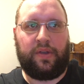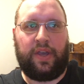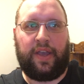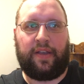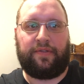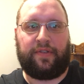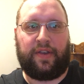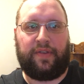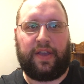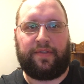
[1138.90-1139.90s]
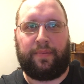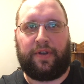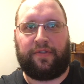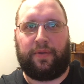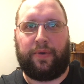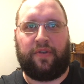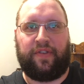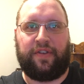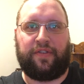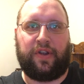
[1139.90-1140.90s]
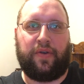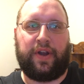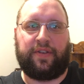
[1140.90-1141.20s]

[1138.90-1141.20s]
he has some additional motivation going